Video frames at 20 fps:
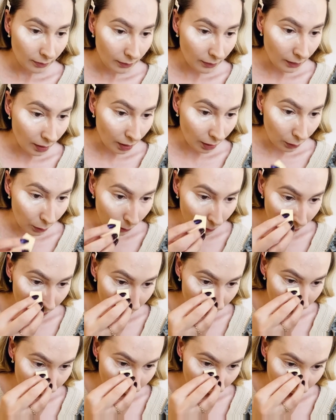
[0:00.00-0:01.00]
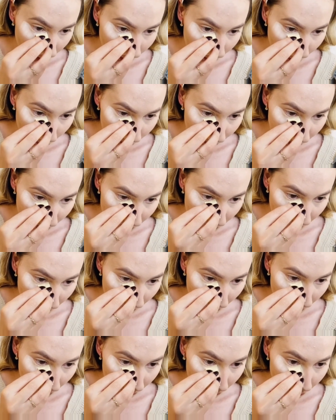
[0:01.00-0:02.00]
I hope not to get all this
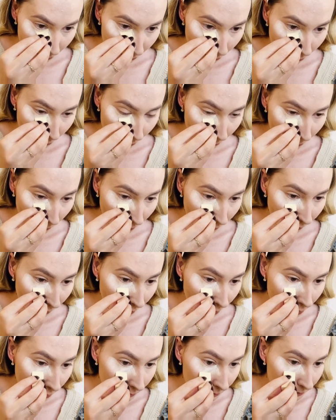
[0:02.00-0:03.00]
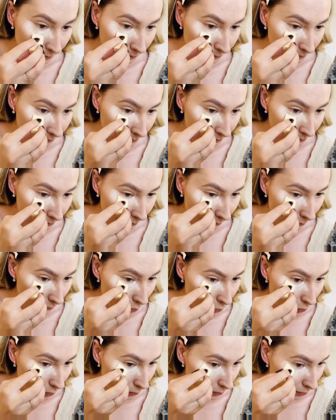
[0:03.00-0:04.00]
powder on my
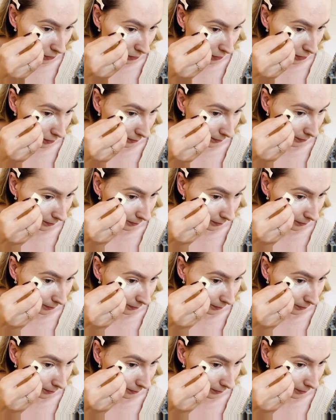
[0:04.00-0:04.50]
trousers.